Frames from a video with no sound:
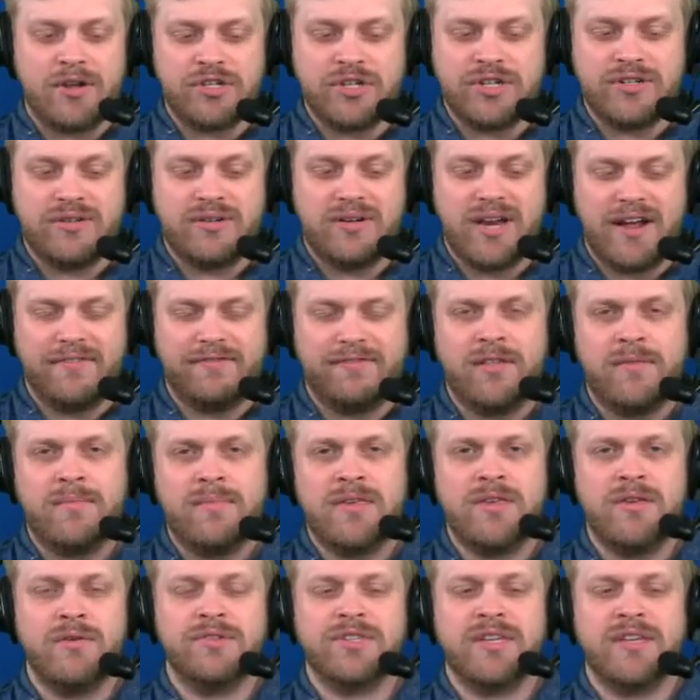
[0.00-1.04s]
you should definitely
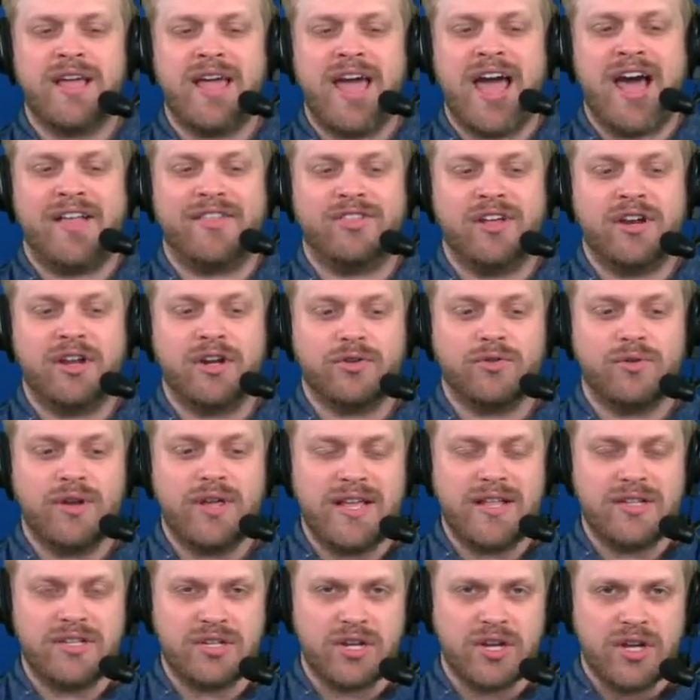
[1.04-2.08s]
be using Athletic
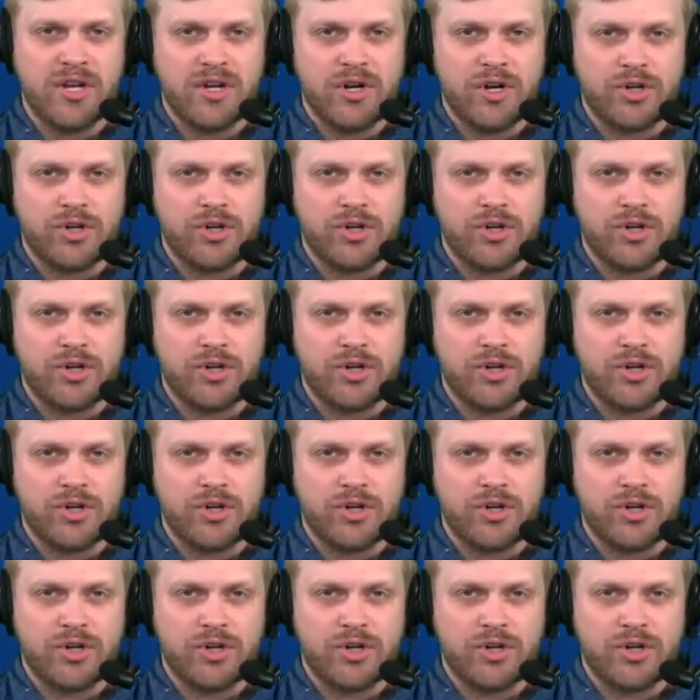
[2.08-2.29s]
Greens.